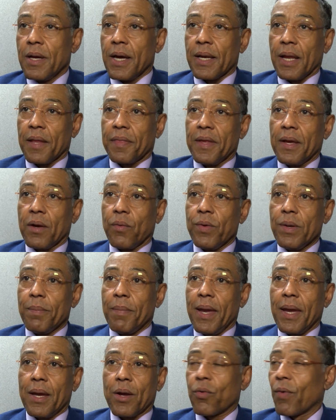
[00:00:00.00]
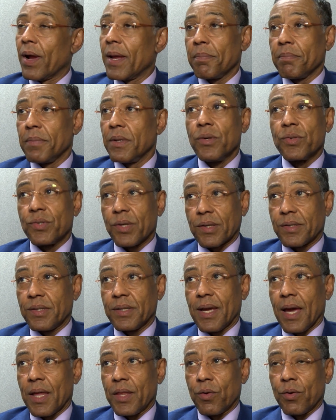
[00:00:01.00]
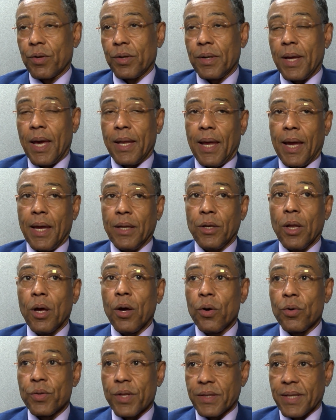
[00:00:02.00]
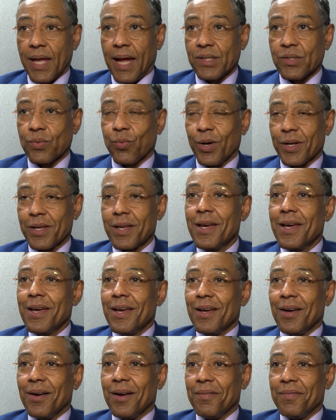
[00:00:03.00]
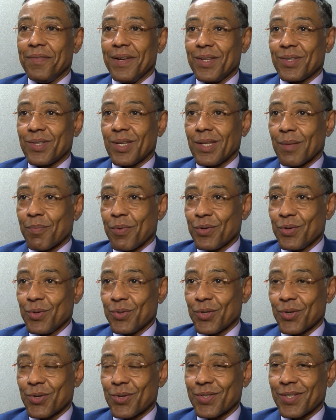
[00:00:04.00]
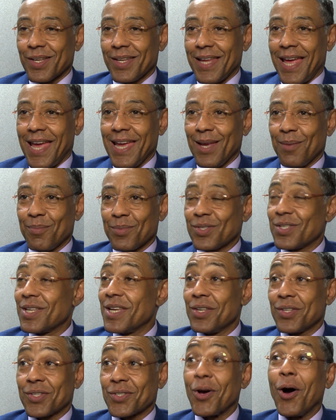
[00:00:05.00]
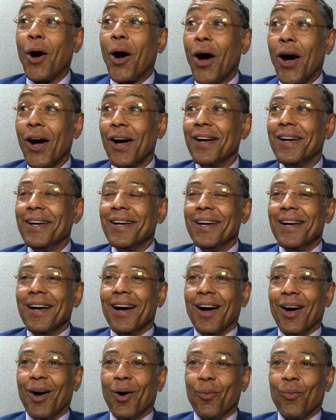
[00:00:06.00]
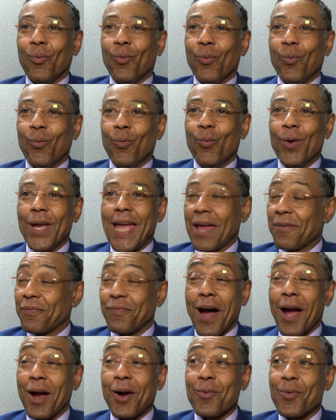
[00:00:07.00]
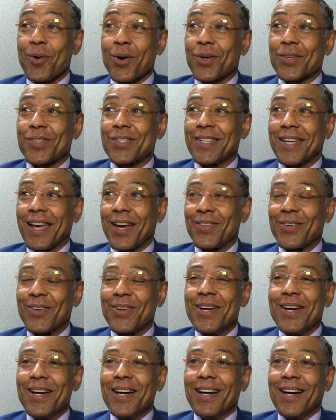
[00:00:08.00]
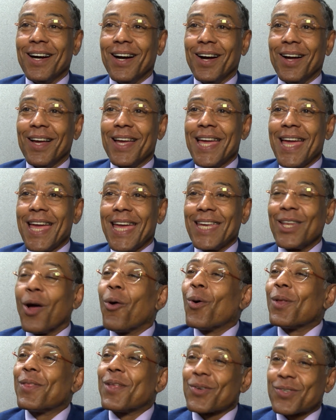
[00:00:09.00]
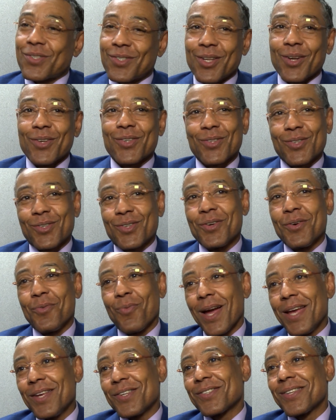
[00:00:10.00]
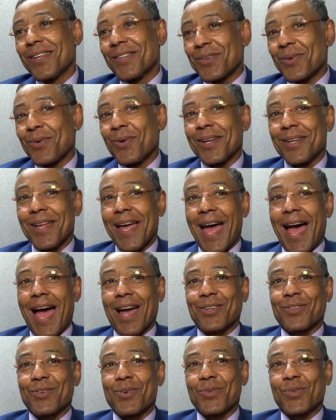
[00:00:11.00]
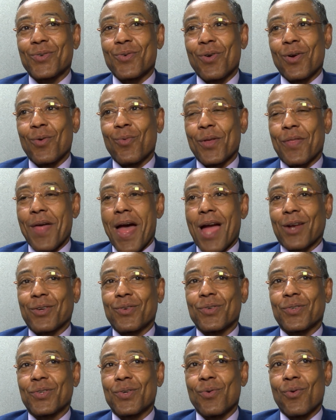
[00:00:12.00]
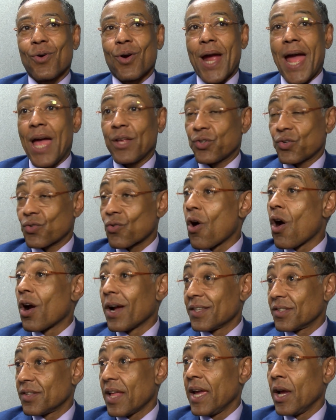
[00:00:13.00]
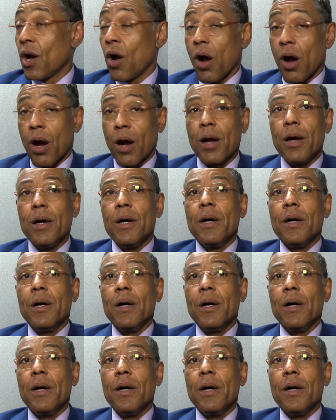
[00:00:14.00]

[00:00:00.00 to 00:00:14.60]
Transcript: and I think we make great music together. And, and I know that that's what uh, Vince and the producers at AMC saw. Uh, we had fireworks together. Uh, you know, there's there's two ways to do it. Actors who are with actors who are as strong as they are